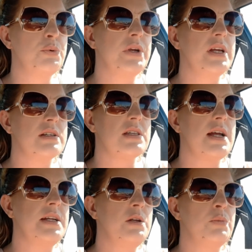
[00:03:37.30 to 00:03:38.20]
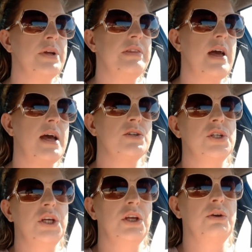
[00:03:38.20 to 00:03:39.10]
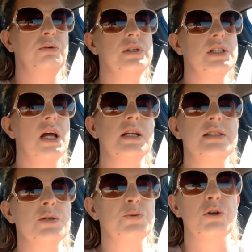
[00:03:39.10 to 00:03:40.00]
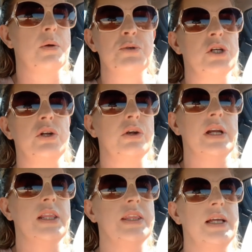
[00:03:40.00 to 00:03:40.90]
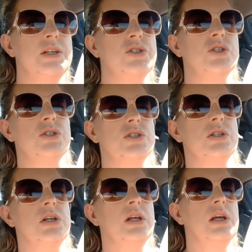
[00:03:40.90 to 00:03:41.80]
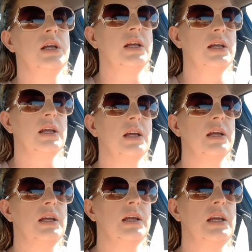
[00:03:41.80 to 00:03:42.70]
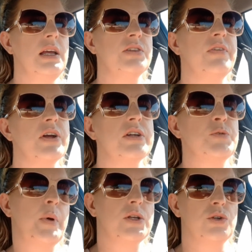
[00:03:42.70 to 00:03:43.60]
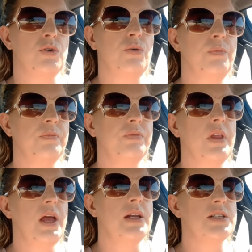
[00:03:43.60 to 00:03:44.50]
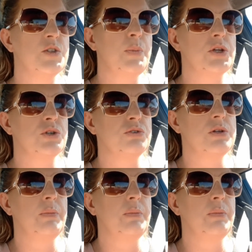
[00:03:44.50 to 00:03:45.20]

pretty excited to bring that to you. It's not a subscription or anything, it's just, it's very special. And it's special to